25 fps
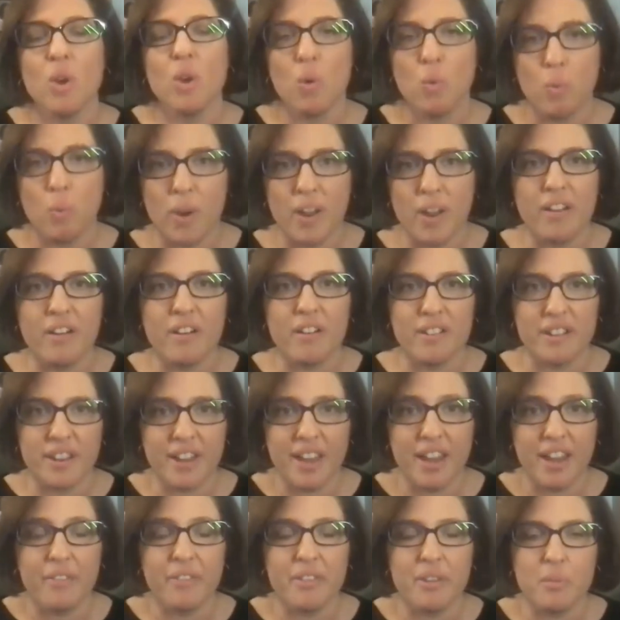where and
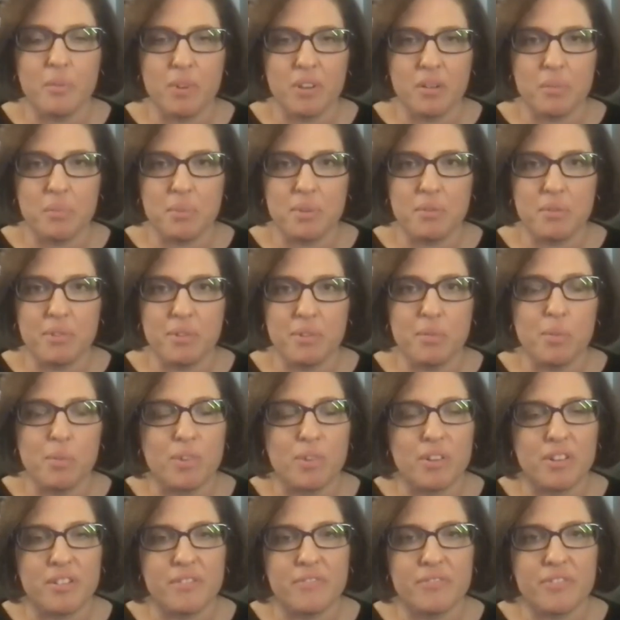how they want to be
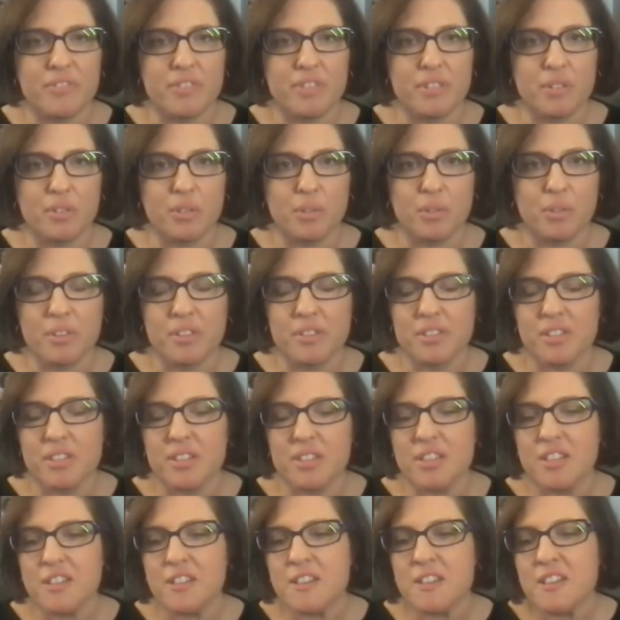rewarded for their
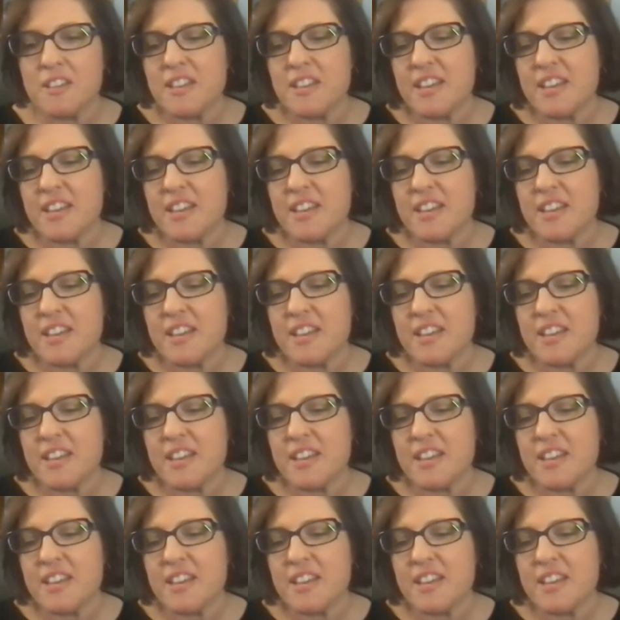loyalty.